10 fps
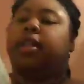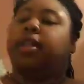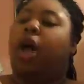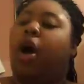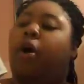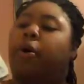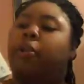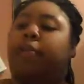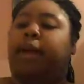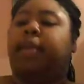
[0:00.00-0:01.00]
it's called
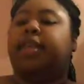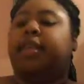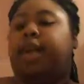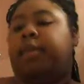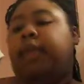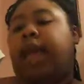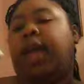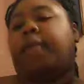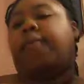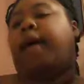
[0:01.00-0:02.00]
Maybe
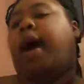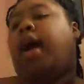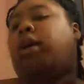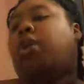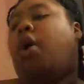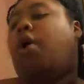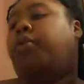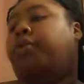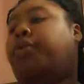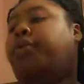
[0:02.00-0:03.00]
Someday by
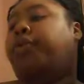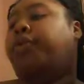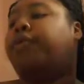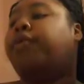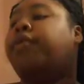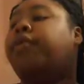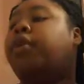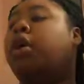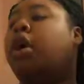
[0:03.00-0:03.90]
Colin Hoover.